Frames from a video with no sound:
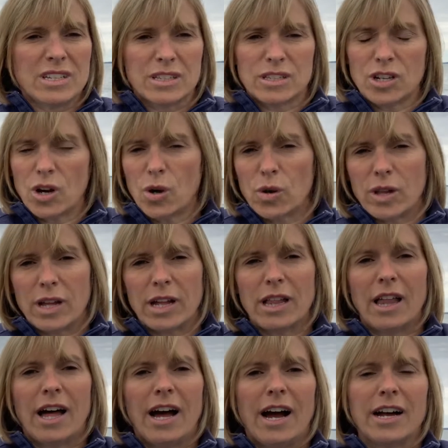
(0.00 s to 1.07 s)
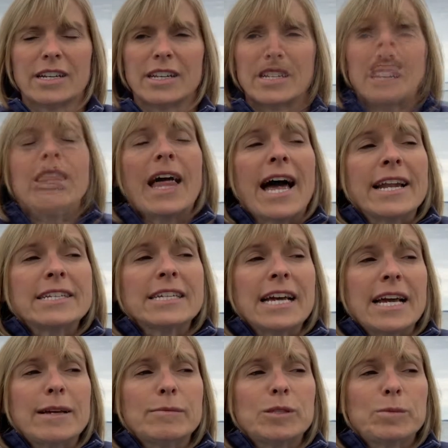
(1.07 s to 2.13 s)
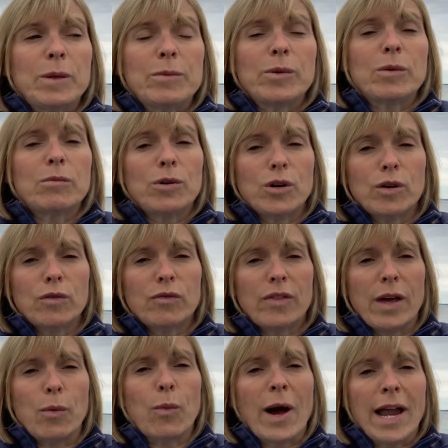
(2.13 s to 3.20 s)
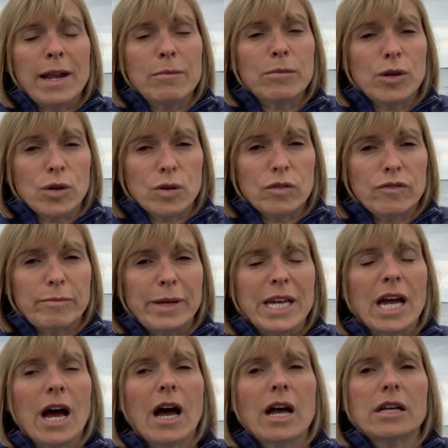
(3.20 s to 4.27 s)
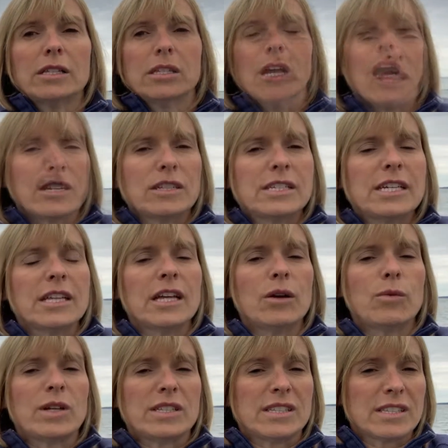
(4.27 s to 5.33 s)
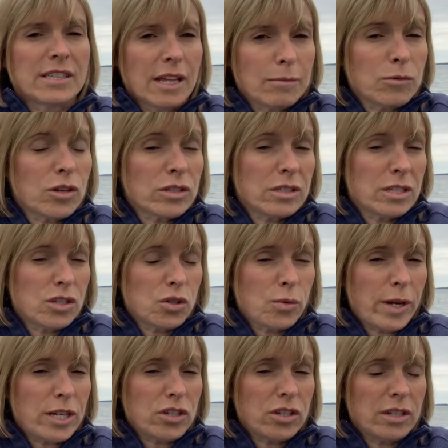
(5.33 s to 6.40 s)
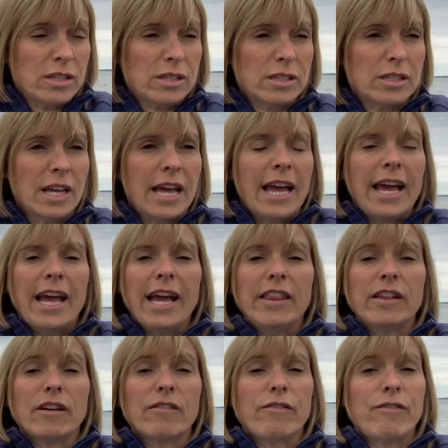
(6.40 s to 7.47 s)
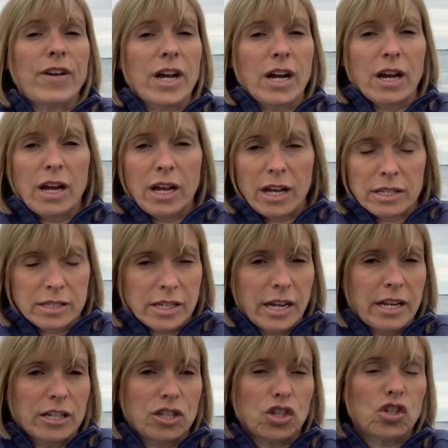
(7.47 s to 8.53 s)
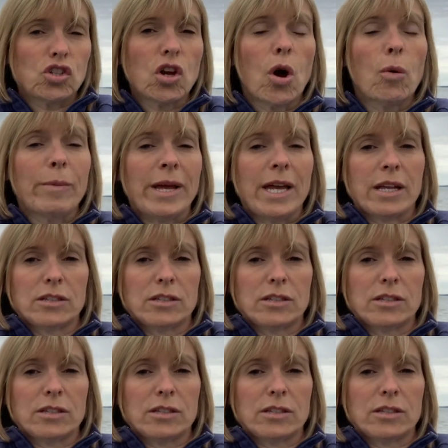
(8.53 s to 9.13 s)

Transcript: is totally clogged, and a lot of times people move. They want to move because they're dealing with slumlord situations, and they're very excited to show me.